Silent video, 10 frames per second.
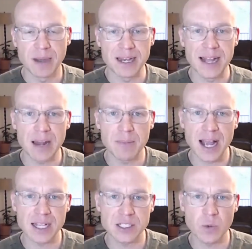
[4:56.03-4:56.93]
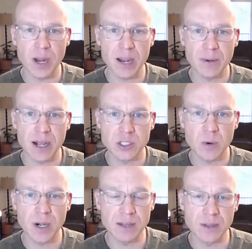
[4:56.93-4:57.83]
dad passed away when I was
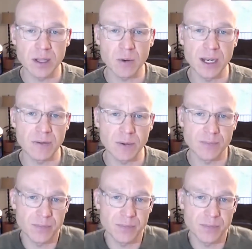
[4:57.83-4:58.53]
20 even though we never